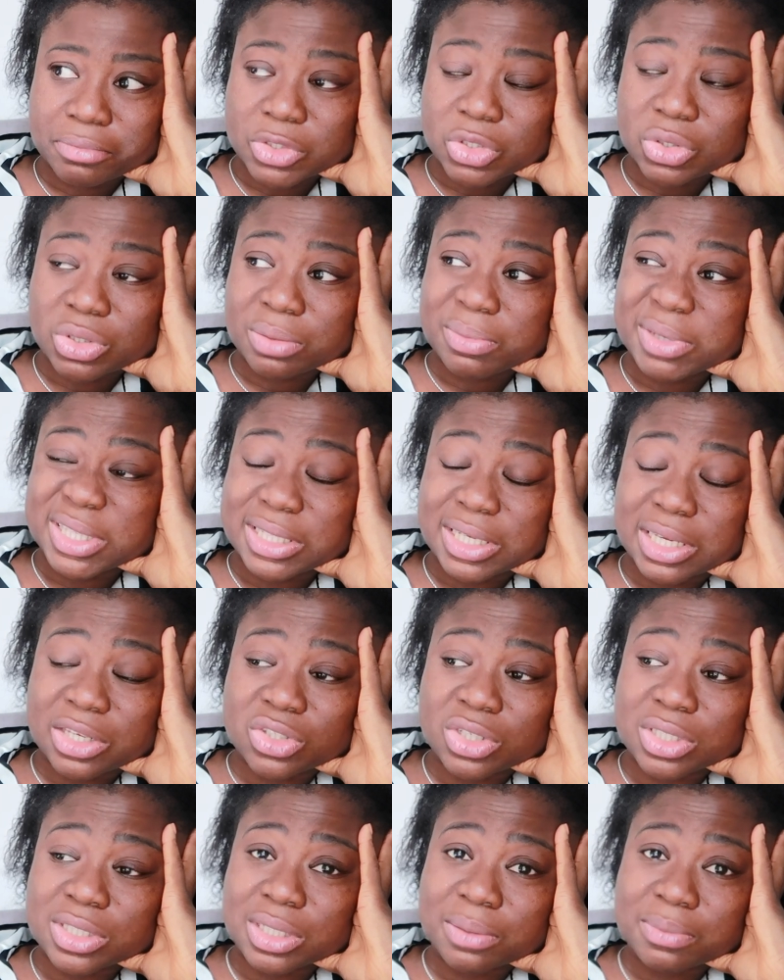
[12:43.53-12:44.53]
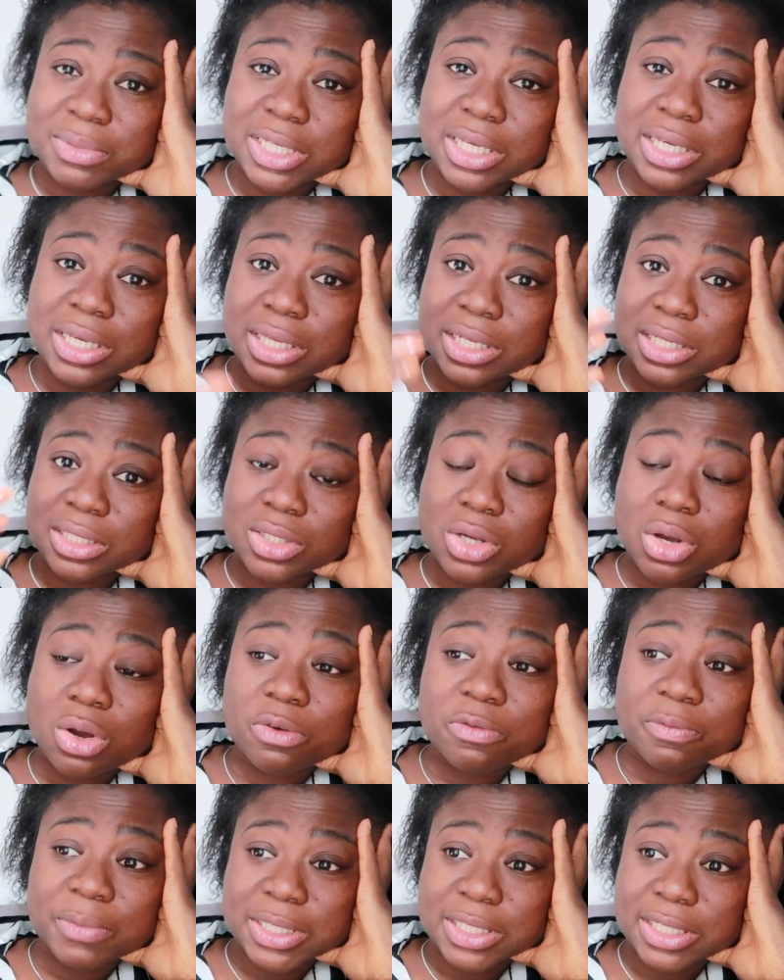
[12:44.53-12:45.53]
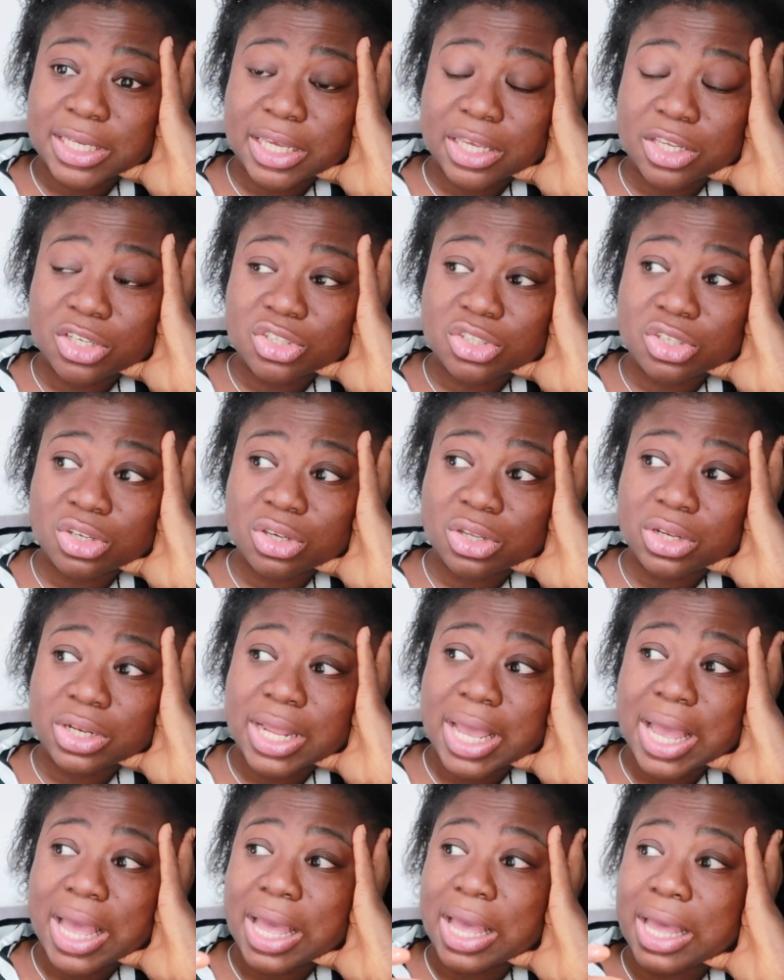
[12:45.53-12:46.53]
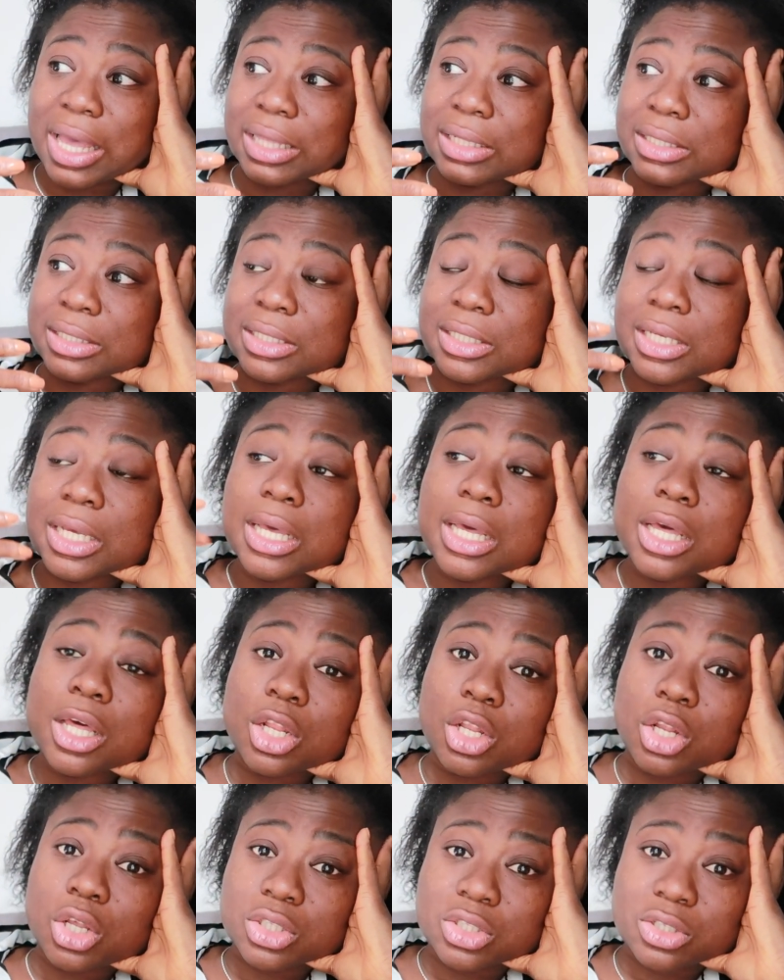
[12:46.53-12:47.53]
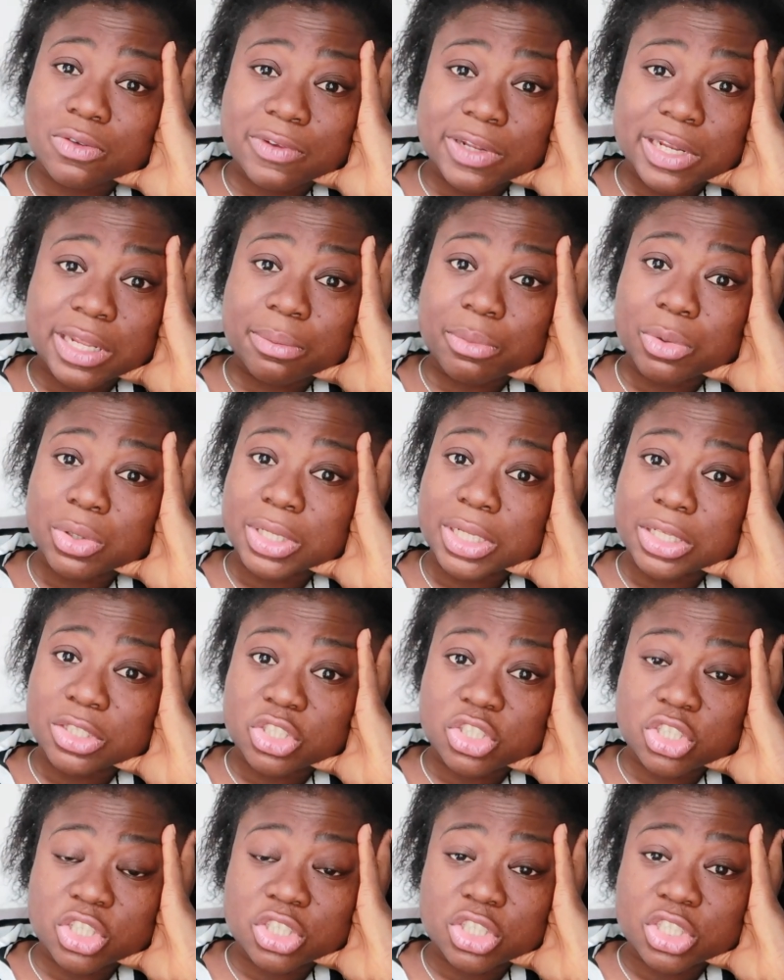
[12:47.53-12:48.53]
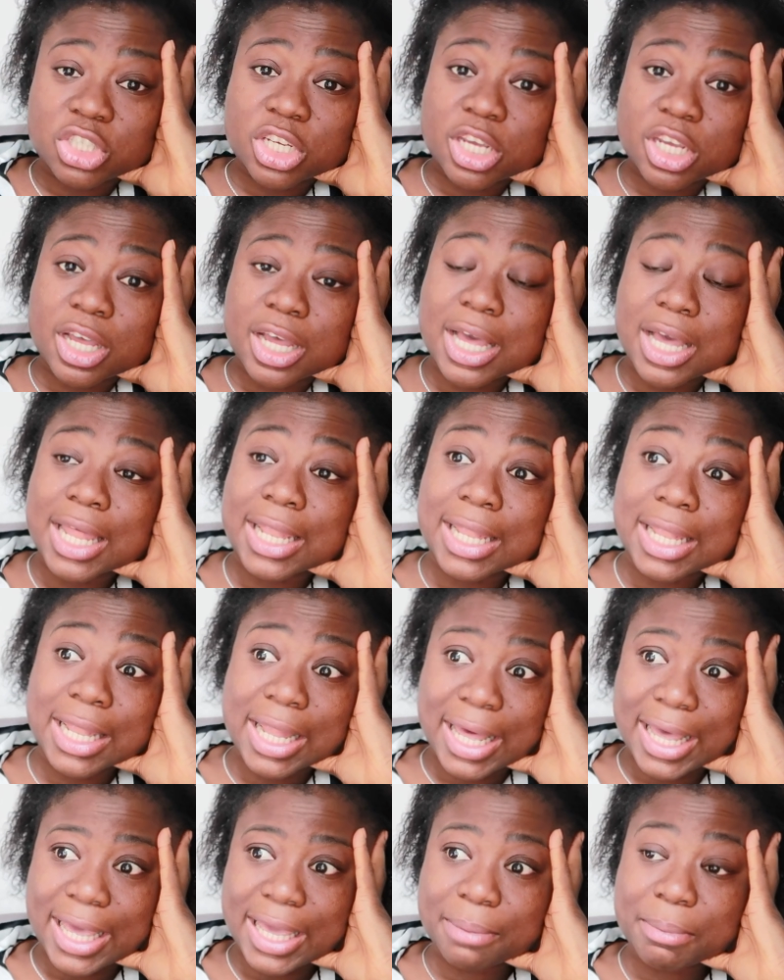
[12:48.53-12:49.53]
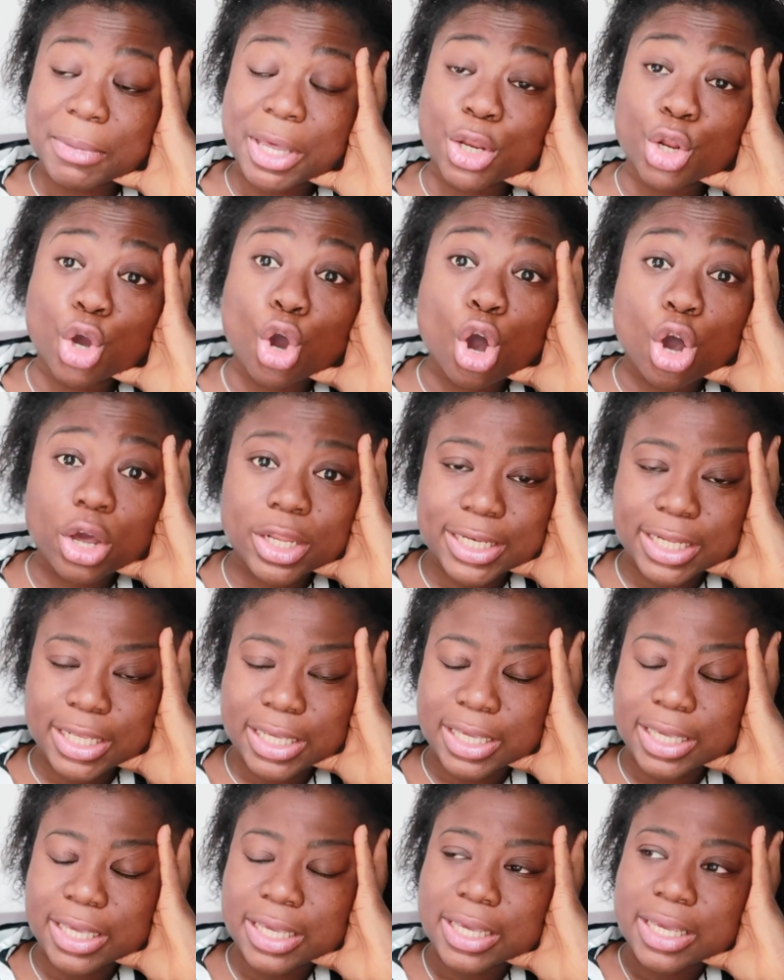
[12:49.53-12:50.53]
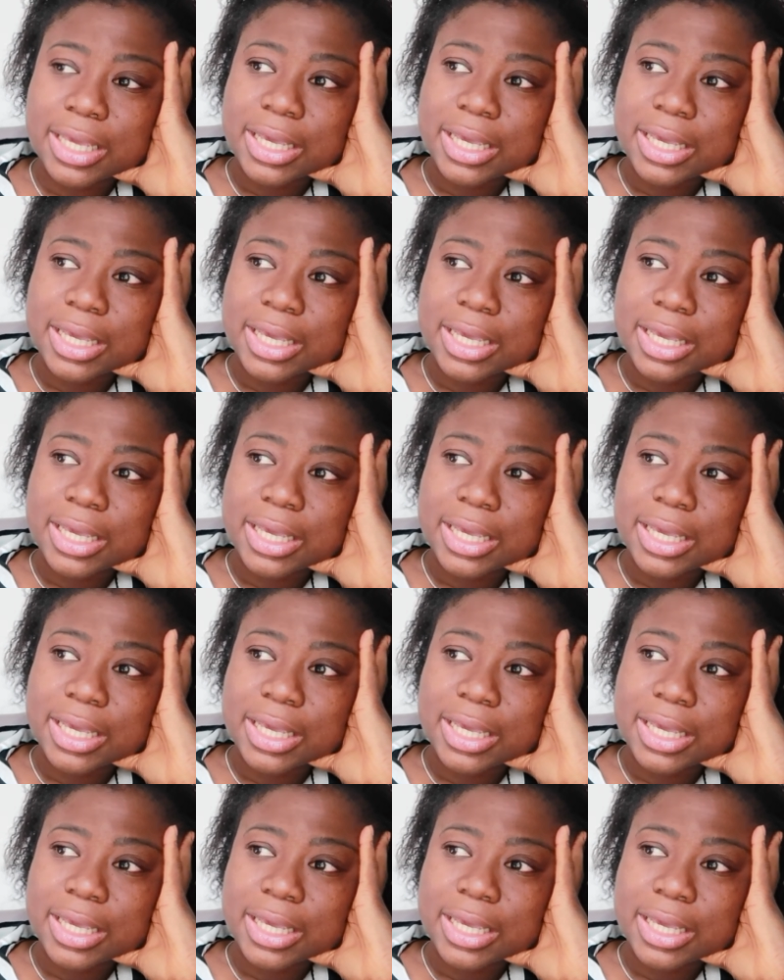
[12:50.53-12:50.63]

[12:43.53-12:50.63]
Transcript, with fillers: So the medications I'm taking is cough medication and lots of lemon and ginger and lime and honey